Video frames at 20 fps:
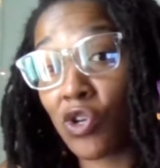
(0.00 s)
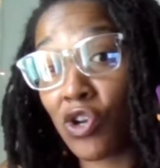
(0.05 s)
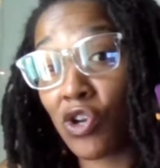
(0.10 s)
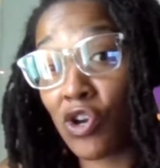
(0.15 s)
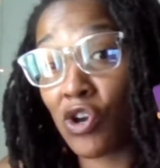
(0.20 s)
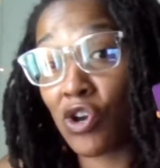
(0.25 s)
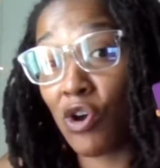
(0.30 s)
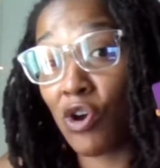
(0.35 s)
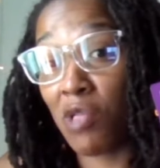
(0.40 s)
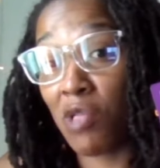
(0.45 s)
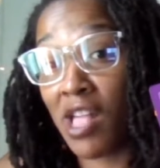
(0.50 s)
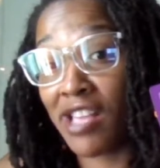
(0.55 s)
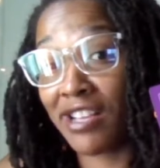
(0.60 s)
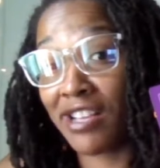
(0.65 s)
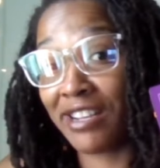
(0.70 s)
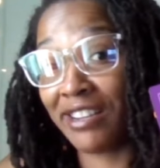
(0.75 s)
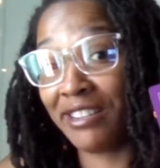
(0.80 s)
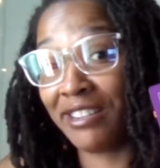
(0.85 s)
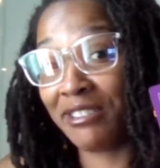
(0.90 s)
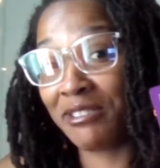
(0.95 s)
Go
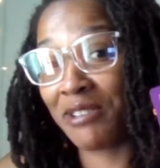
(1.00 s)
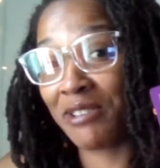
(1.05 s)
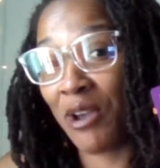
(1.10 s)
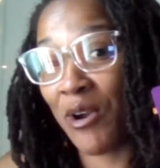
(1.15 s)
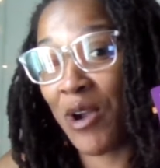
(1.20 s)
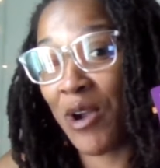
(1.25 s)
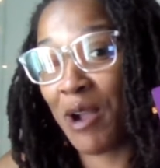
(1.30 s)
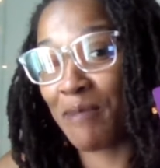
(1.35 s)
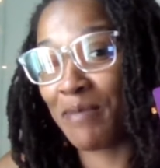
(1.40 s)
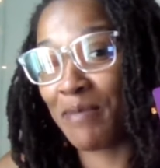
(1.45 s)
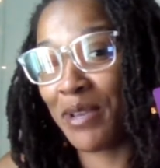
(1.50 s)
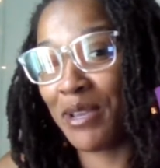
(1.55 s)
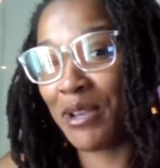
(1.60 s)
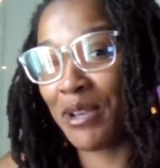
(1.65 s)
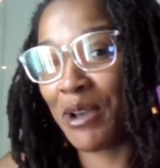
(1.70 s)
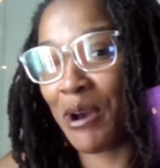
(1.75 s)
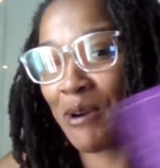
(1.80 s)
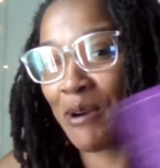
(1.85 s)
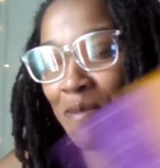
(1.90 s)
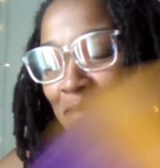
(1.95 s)
Lakers, RIP
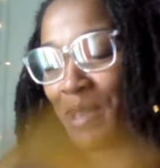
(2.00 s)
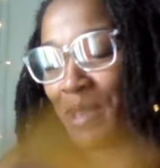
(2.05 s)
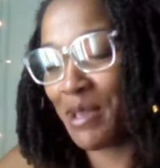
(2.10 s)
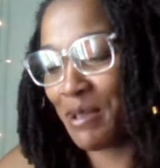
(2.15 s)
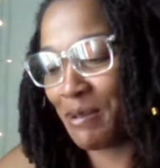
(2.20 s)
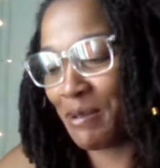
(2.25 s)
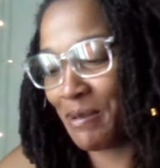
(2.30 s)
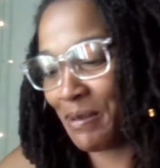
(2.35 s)
Kobe.